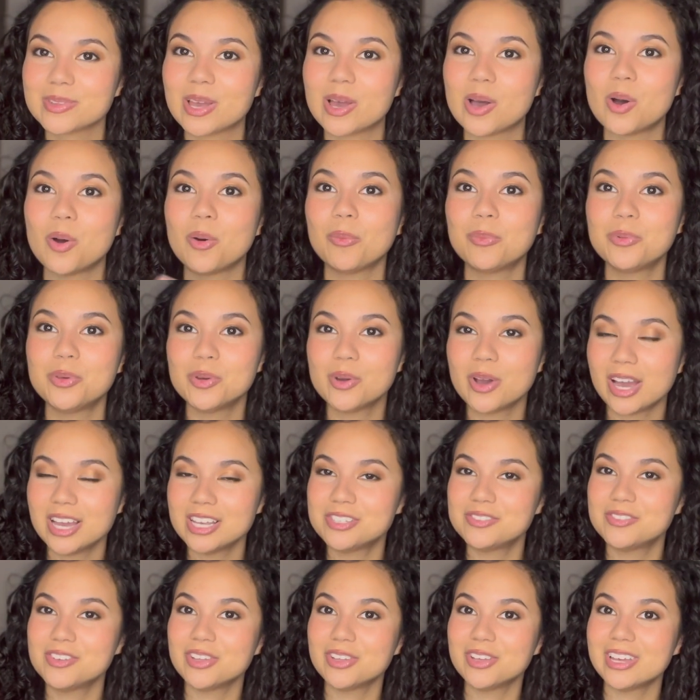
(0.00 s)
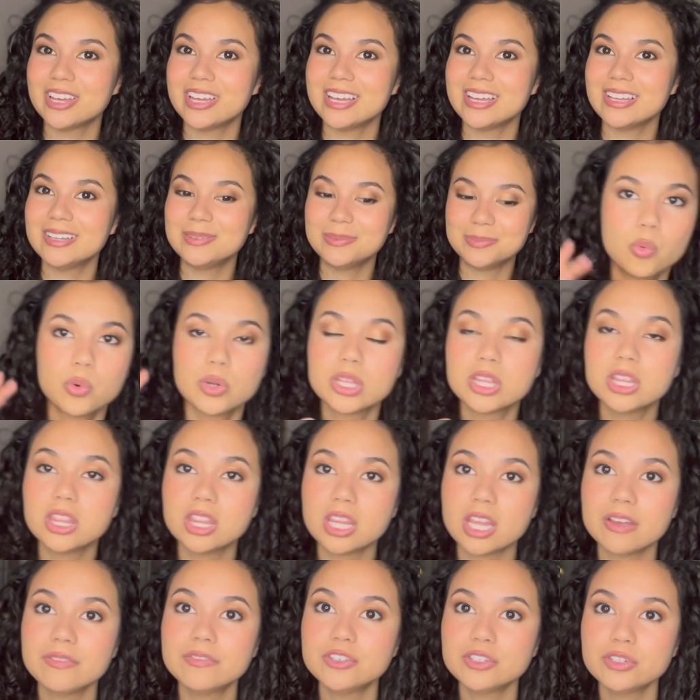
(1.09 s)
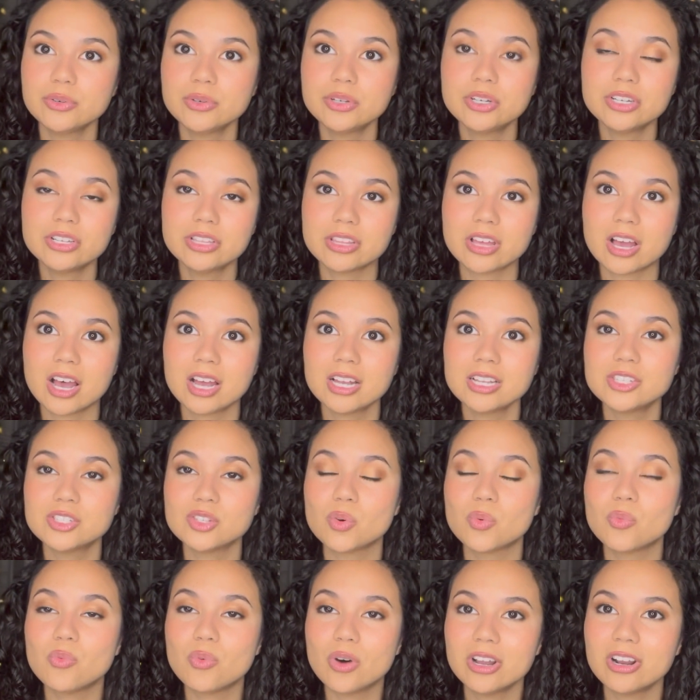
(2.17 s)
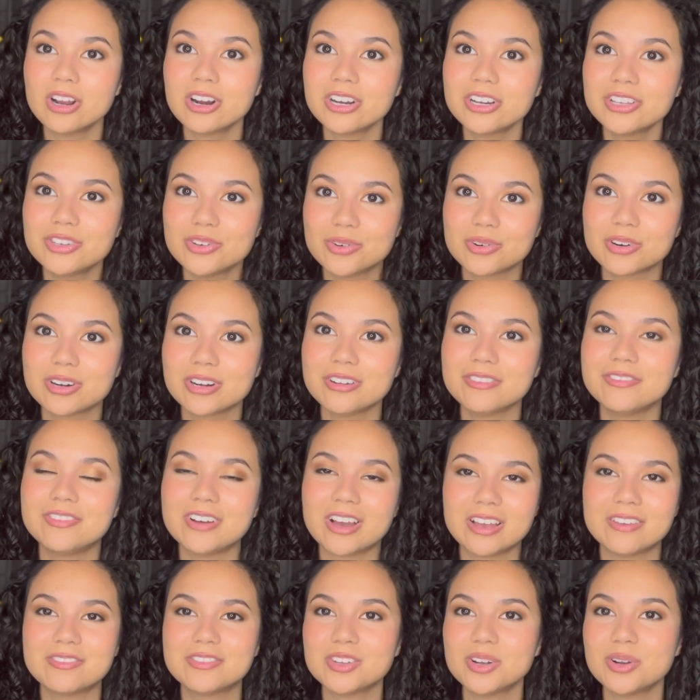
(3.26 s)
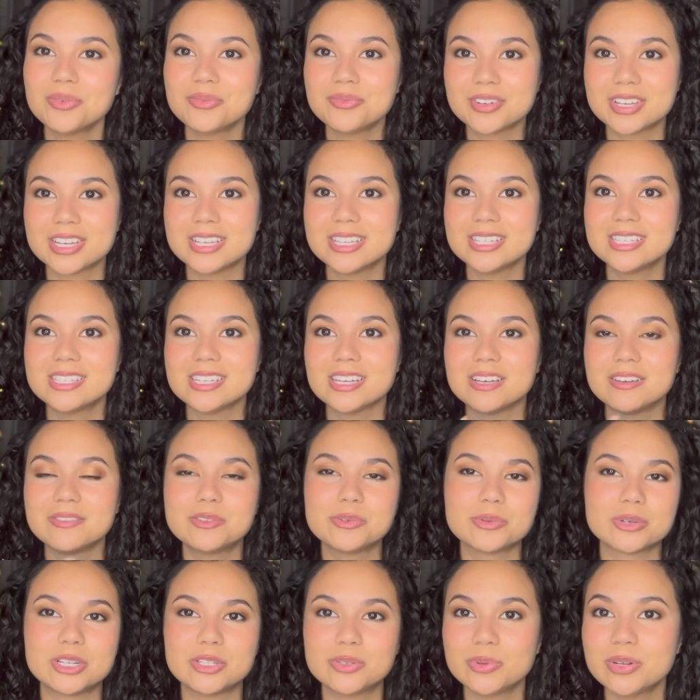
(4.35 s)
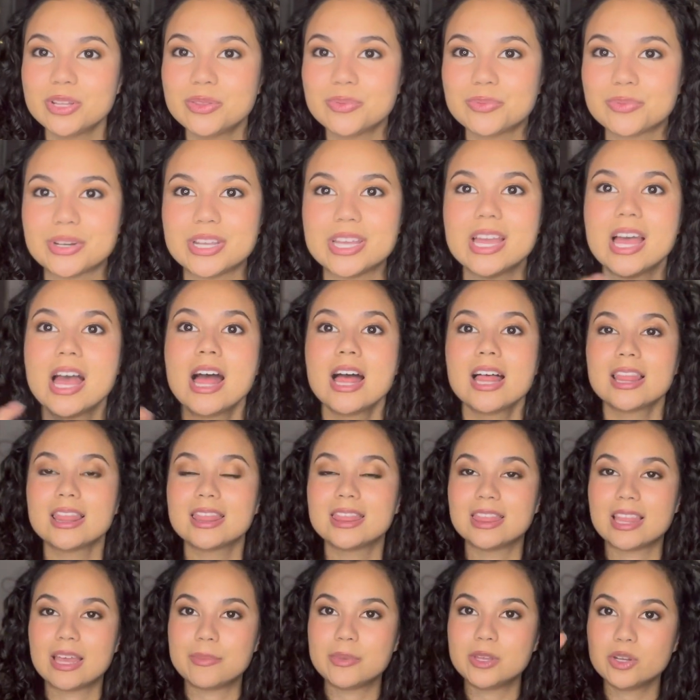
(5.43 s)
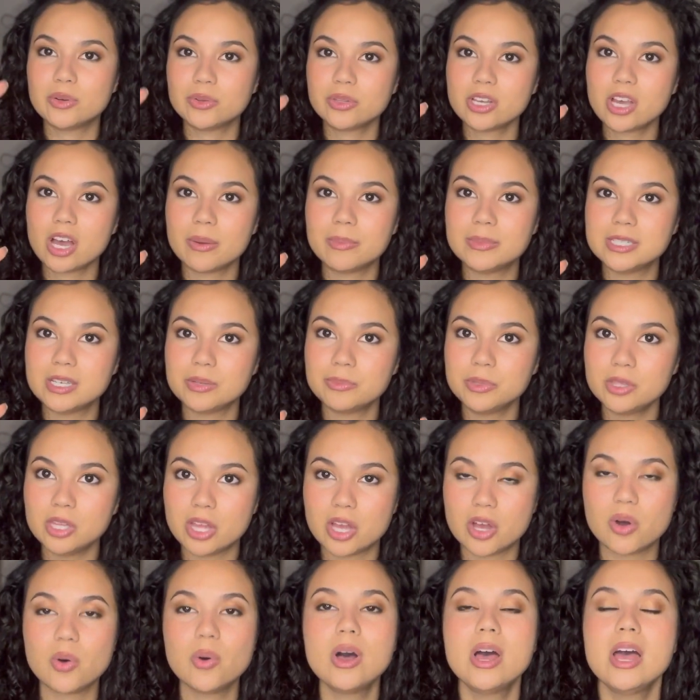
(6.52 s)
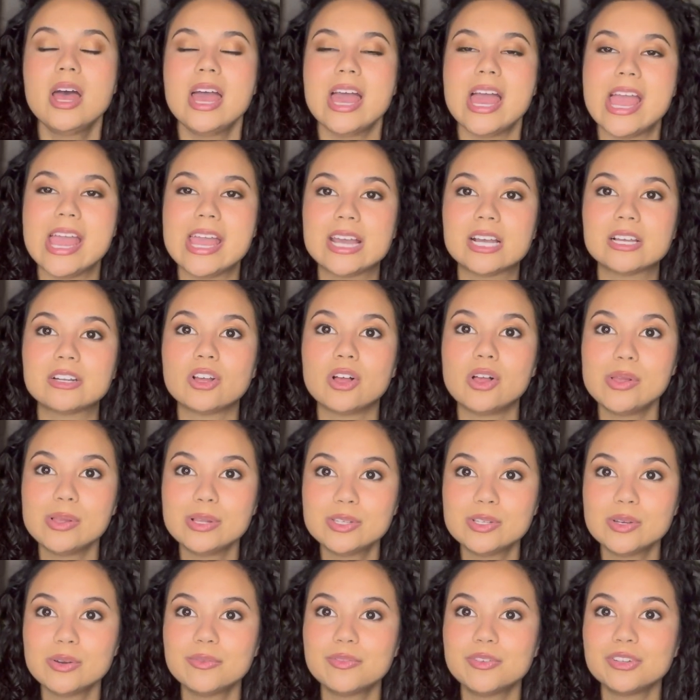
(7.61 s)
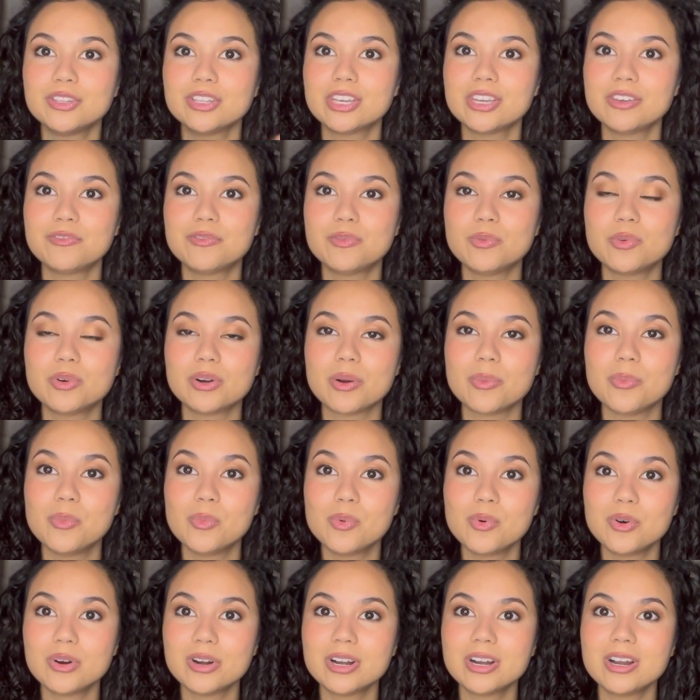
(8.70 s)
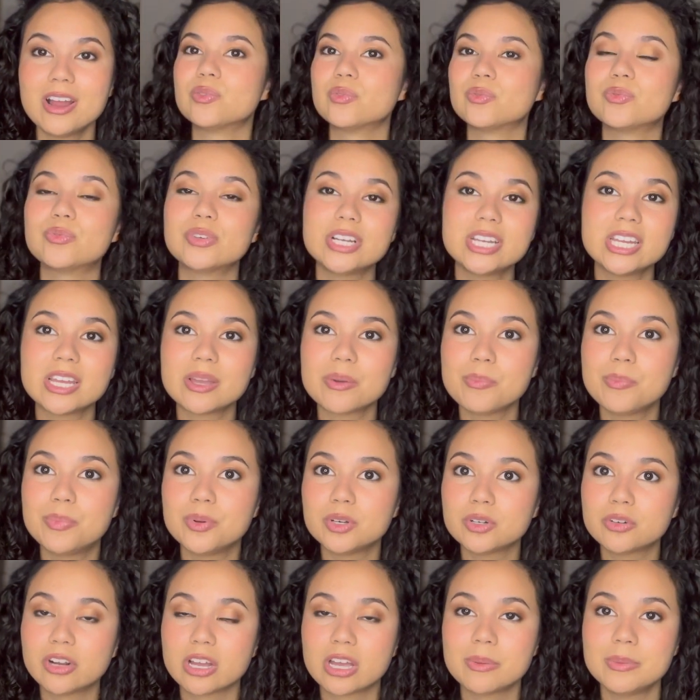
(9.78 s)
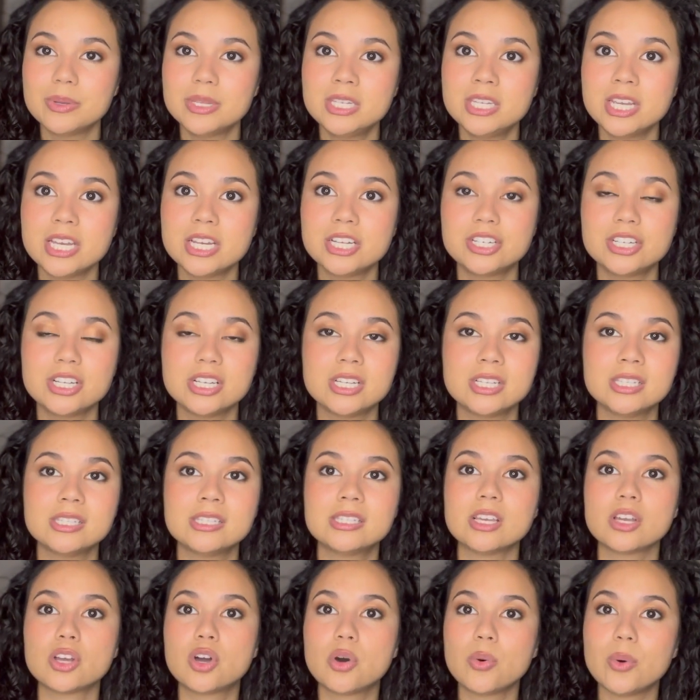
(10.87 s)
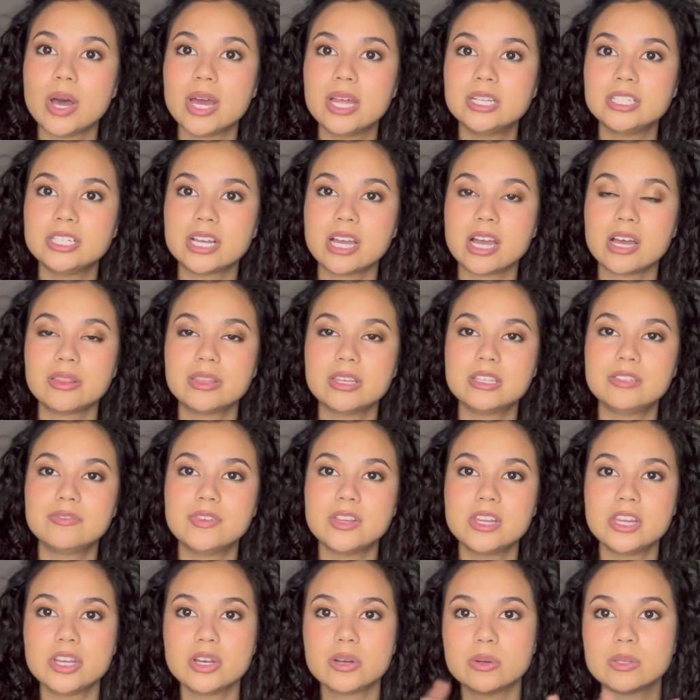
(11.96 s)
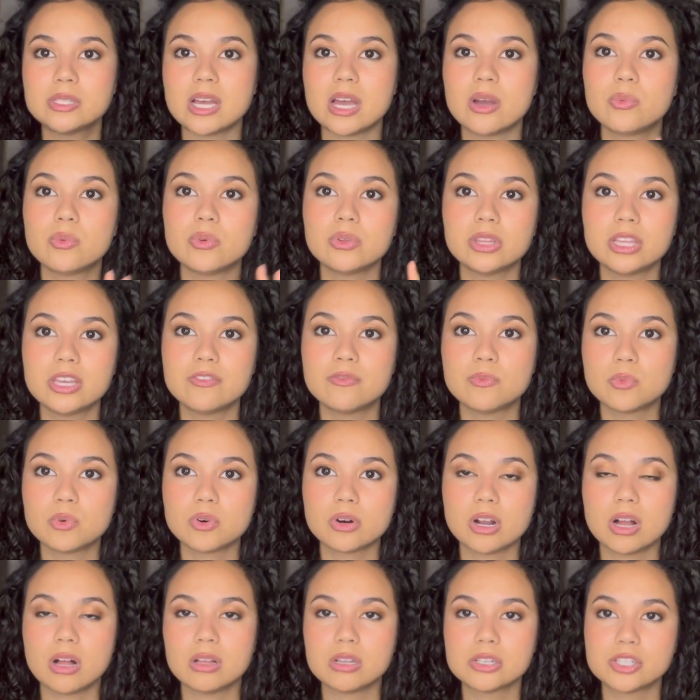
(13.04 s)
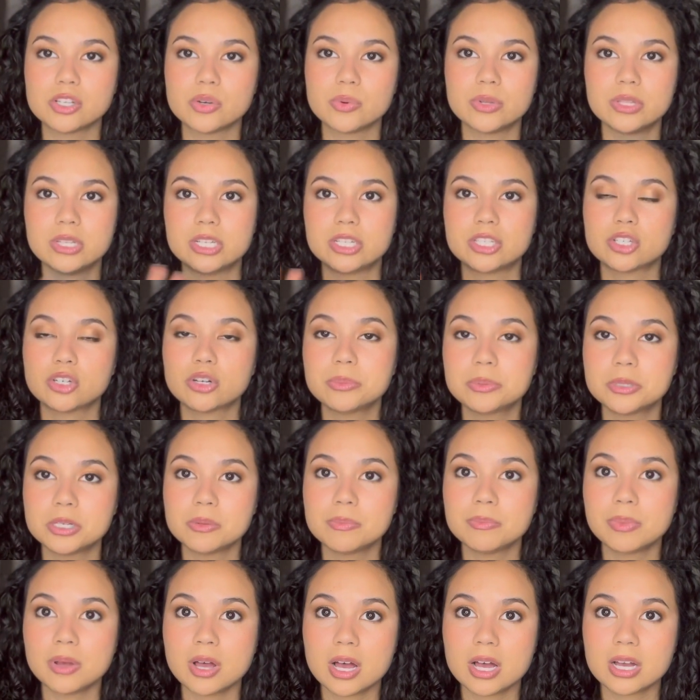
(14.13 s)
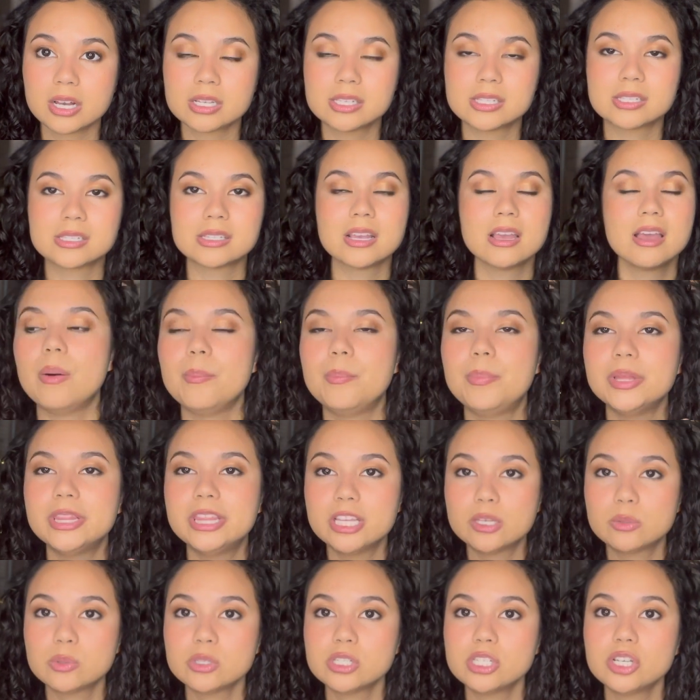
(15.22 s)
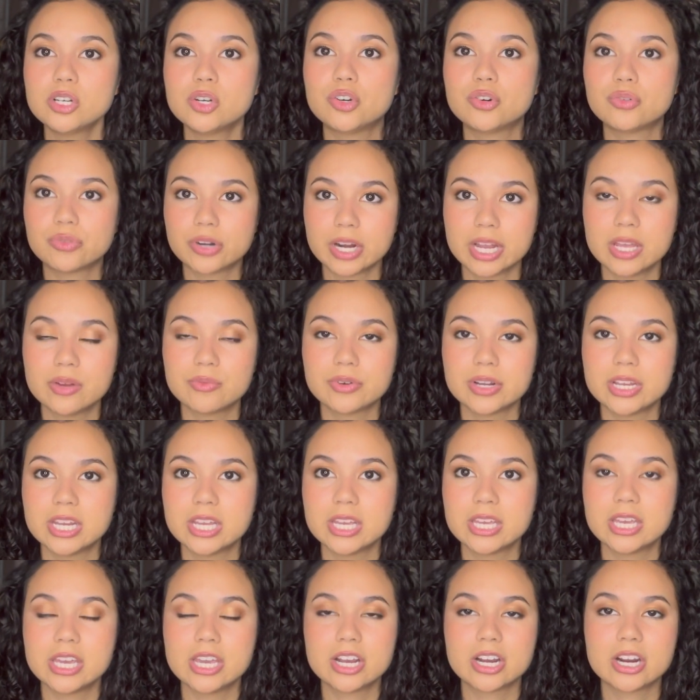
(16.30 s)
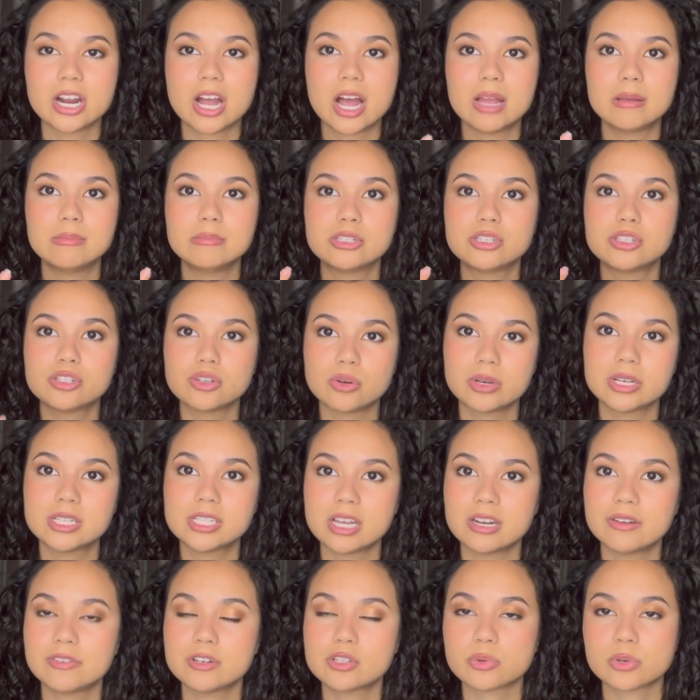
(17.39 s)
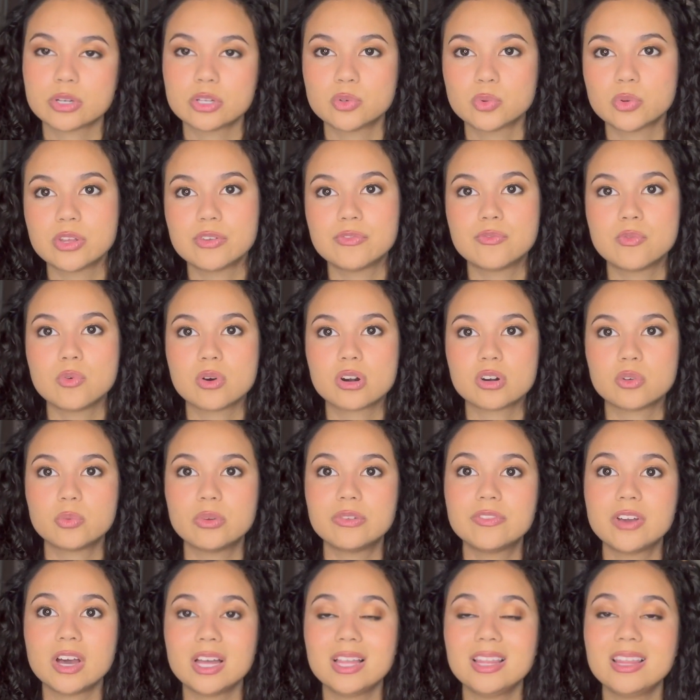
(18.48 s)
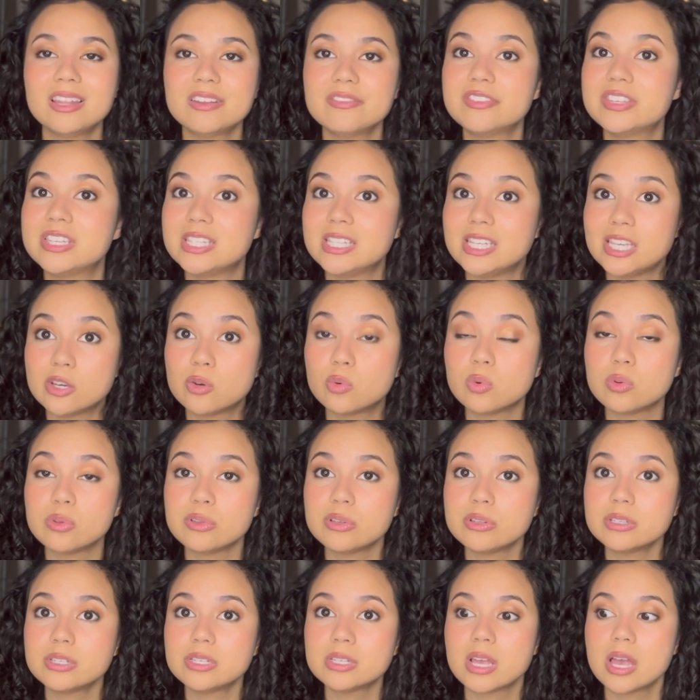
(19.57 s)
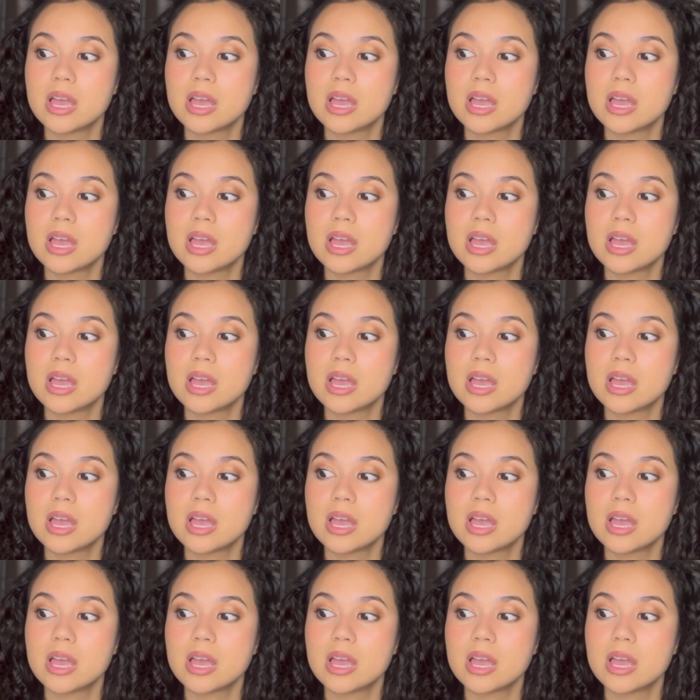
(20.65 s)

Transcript: I hope you guys feel good. Would love to know your thoughts. What are your 5-star reads of 2023? Let me know in the comments down below. And also, if you're looking for more reading book recommendations, go ahead and check out these videos. I will leave more also in the description box. But this was a great reading year. I'm so excited for 2024. We've got a lot of sequels